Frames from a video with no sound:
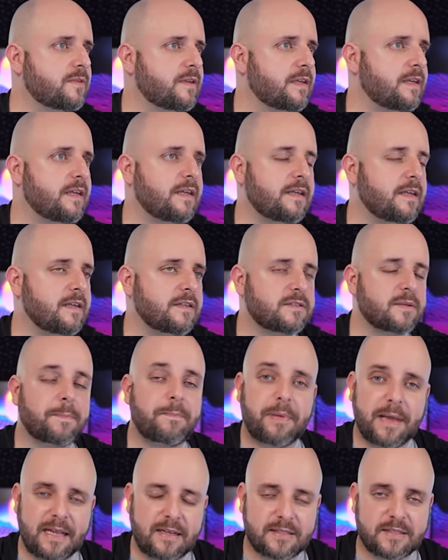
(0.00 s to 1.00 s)
is a
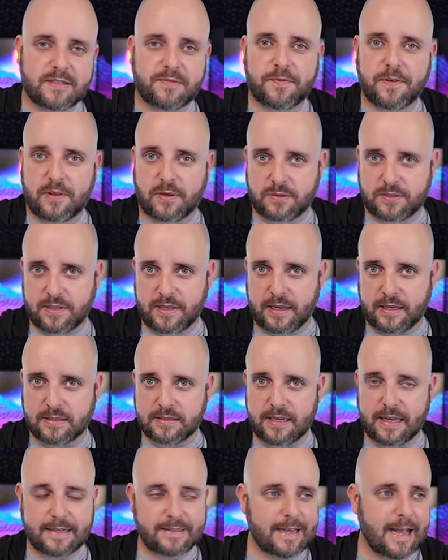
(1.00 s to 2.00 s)
beast for those
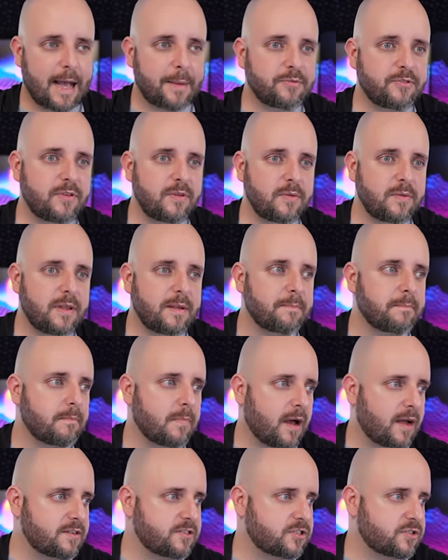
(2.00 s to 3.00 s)
things. It's absolutely
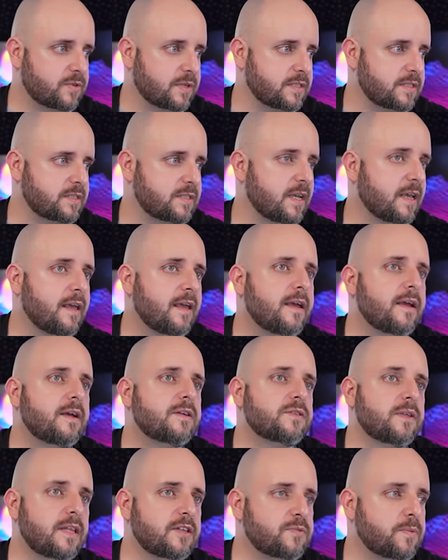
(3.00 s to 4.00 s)
monstrous.
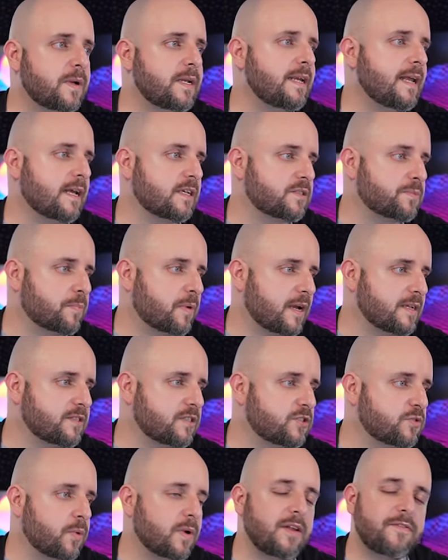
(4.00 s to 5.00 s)
So this one, yes, price
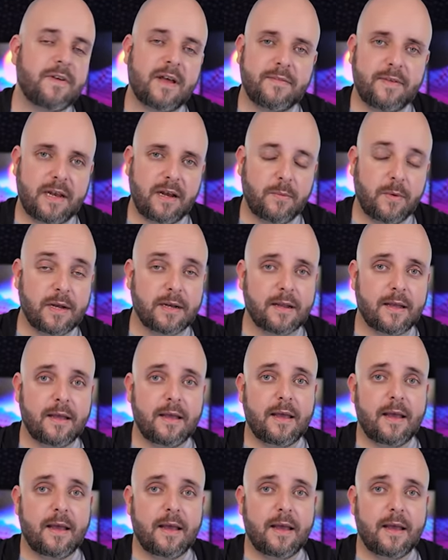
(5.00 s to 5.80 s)
is 2581.